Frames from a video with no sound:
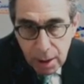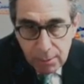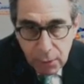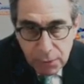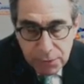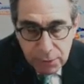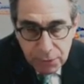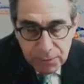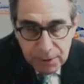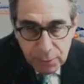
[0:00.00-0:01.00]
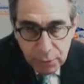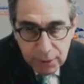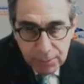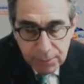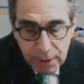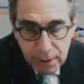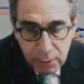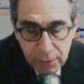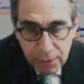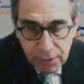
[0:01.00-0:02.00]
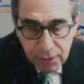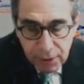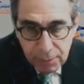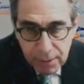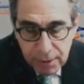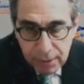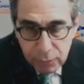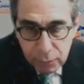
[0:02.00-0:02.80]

Most of those people will get better with the therapy that